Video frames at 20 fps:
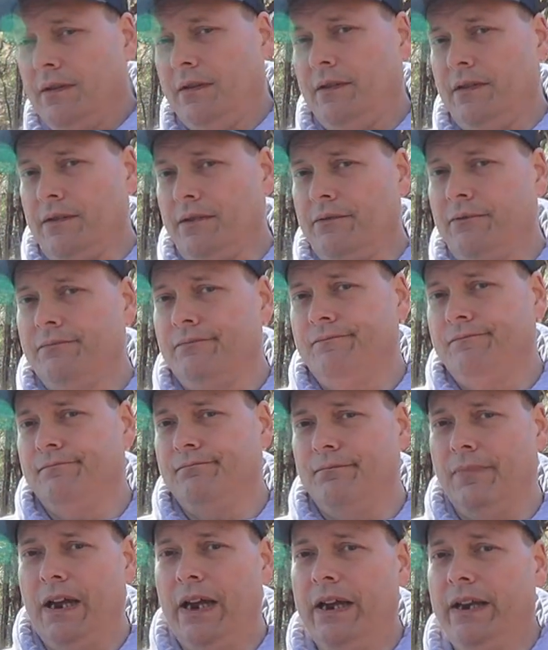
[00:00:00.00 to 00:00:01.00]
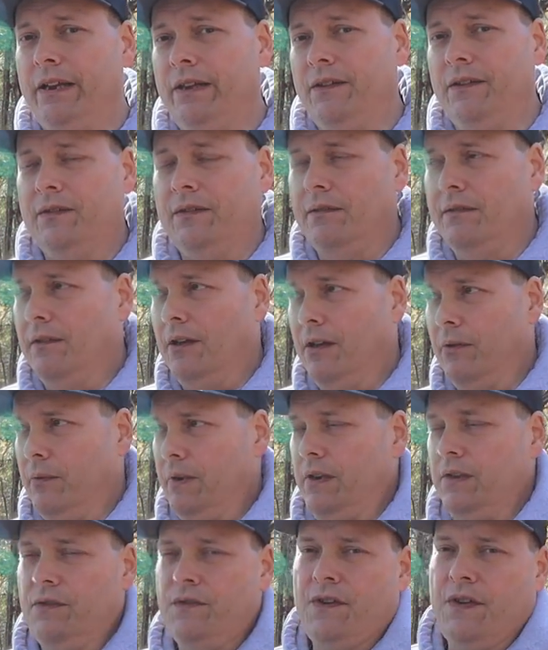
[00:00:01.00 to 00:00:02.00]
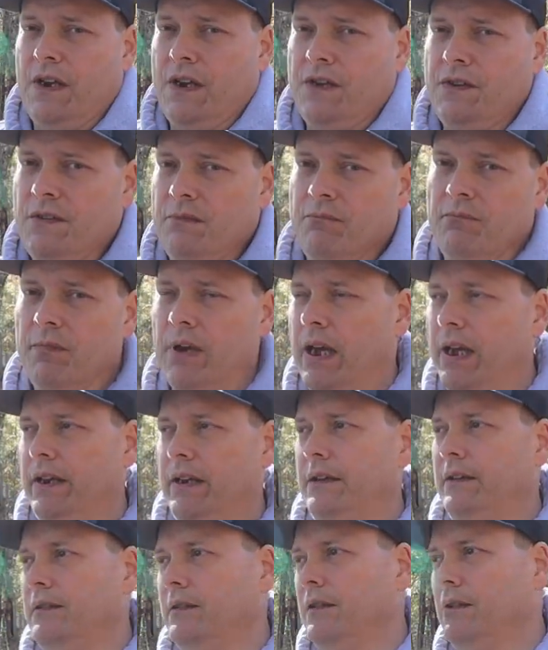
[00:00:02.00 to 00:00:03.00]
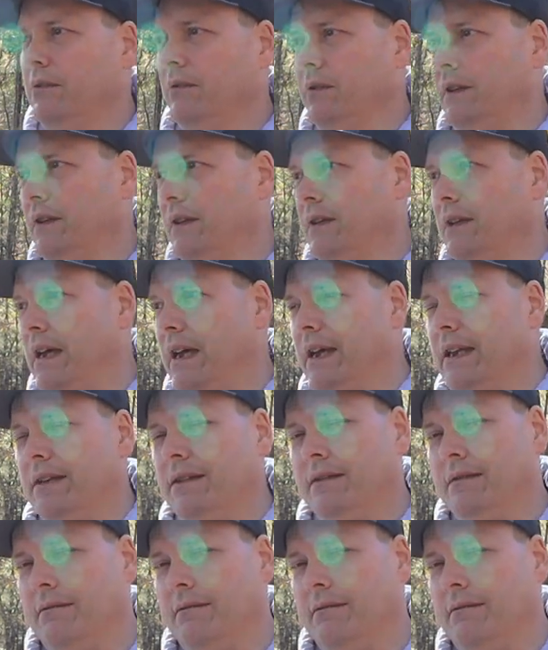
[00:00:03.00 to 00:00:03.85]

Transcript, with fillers: You know, bodies always changing, bodies always got